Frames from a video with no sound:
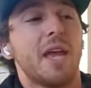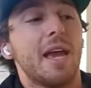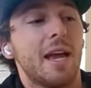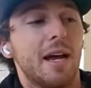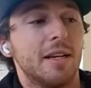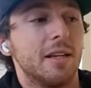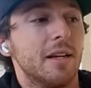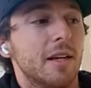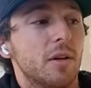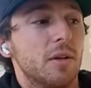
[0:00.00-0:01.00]
And
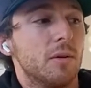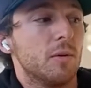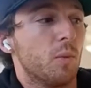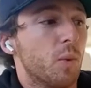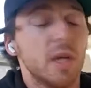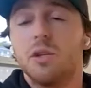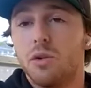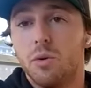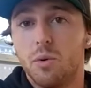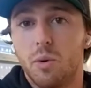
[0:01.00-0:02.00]
we
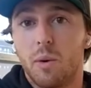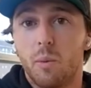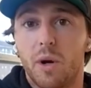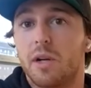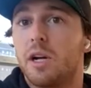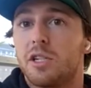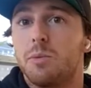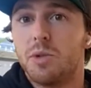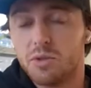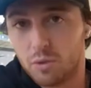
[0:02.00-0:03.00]
do what our
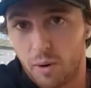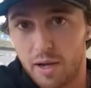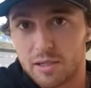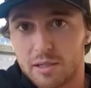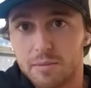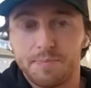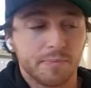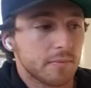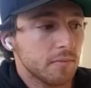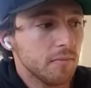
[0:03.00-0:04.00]
customers request.
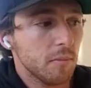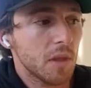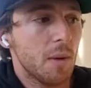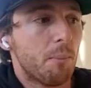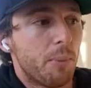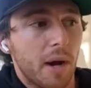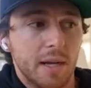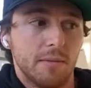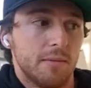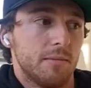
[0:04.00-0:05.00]
But,
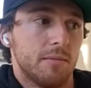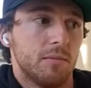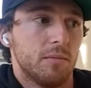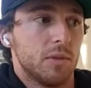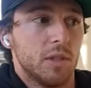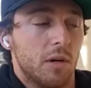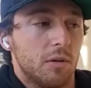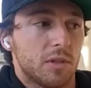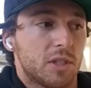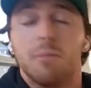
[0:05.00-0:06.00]

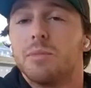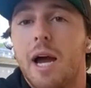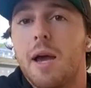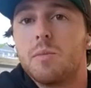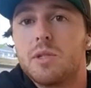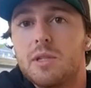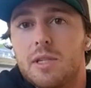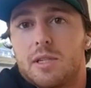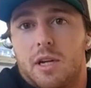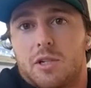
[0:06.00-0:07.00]
sometimes
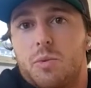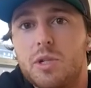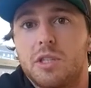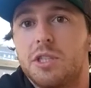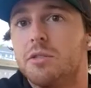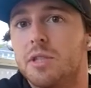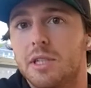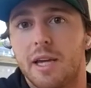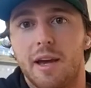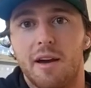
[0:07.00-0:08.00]
these customers are choosing
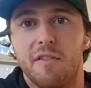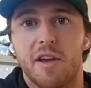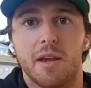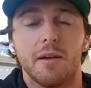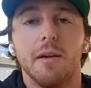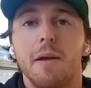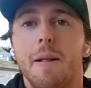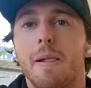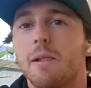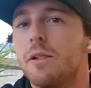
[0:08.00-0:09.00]
to have a
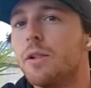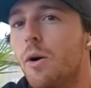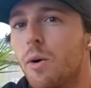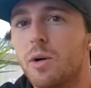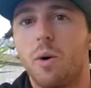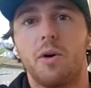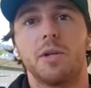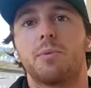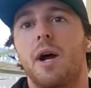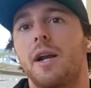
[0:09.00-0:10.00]
lower quality
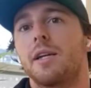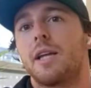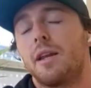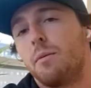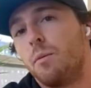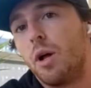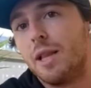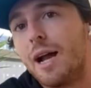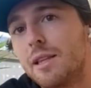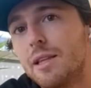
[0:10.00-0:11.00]
product. And a
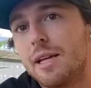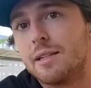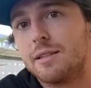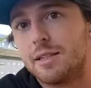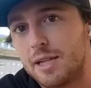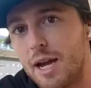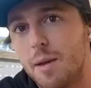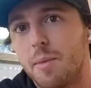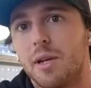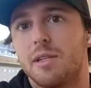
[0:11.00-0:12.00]
lot of the
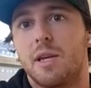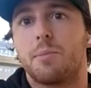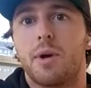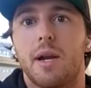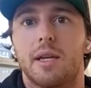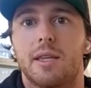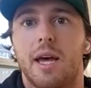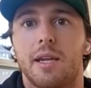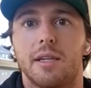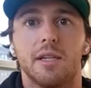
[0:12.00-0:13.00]
time, it is a product
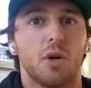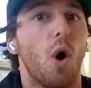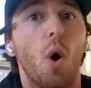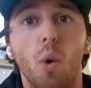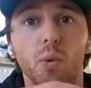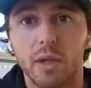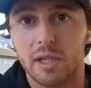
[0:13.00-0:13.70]
that is only